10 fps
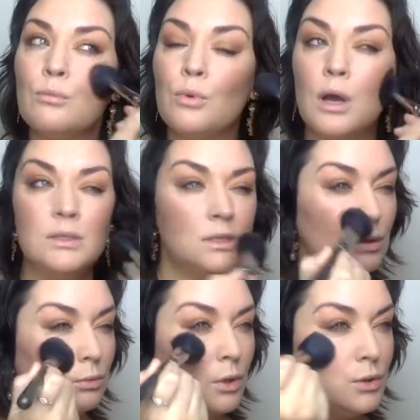
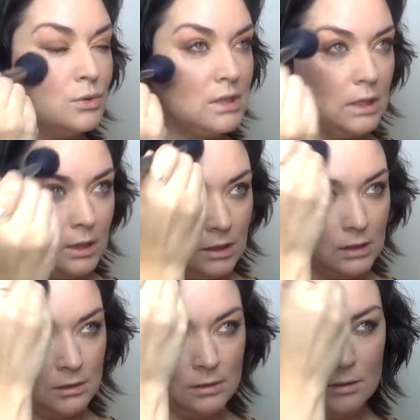bronzy, rosy
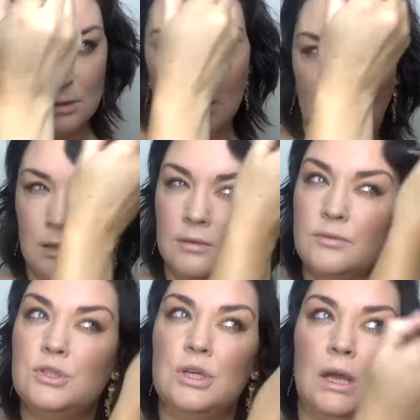kind of
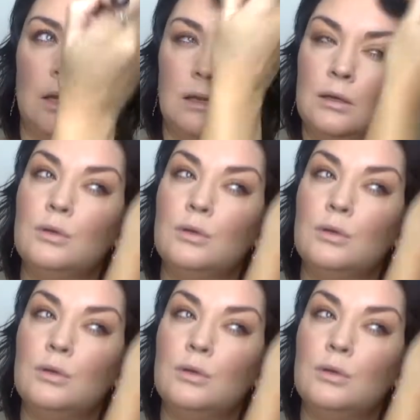shade.